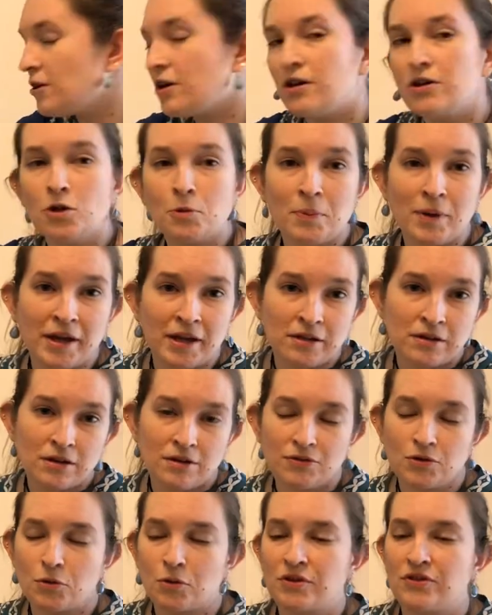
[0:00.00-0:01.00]
your paint,
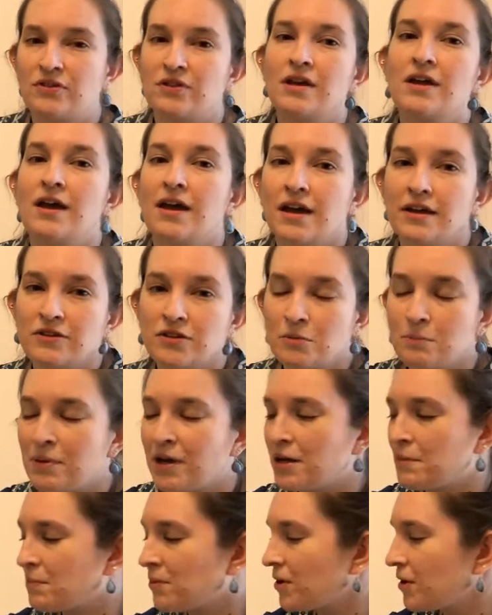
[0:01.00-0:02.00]
of course, and some
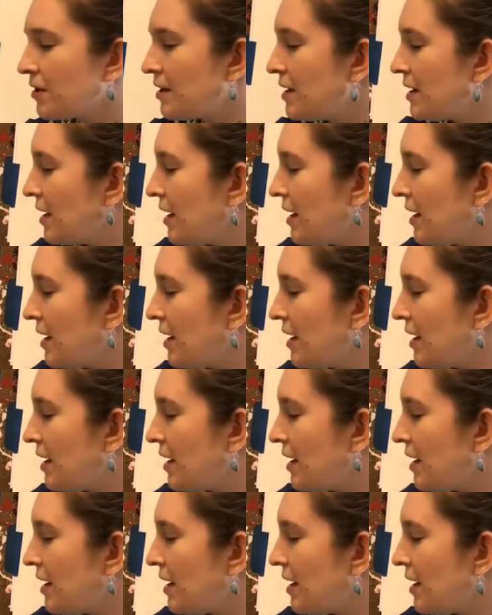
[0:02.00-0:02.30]
paper.